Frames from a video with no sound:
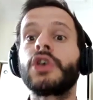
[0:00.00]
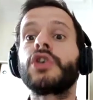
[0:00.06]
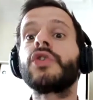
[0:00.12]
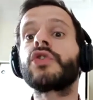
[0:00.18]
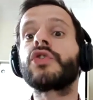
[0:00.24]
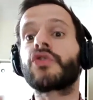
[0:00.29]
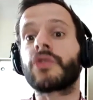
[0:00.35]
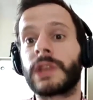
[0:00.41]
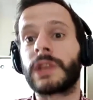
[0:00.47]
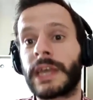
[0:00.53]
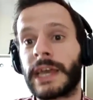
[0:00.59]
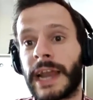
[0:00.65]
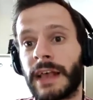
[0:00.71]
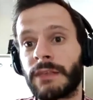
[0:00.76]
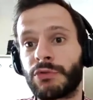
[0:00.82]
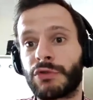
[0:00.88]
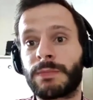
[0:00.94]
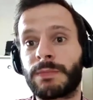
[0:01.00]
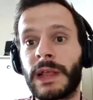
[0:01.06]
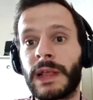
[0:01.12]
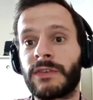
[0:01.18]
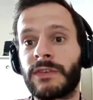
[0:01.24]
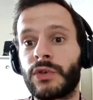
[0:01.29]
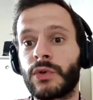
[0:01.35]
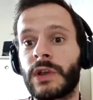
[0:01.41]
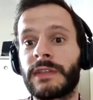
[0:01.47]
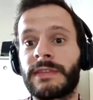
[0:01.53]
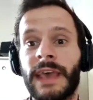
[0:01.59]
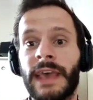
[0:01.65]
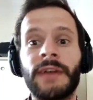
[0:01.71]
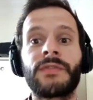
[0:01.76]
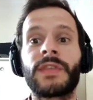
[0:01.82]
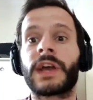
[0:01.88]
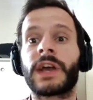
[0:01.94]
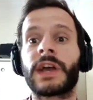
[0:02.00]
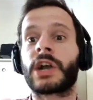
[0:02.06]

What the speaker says: Usually Erasmus Plus students have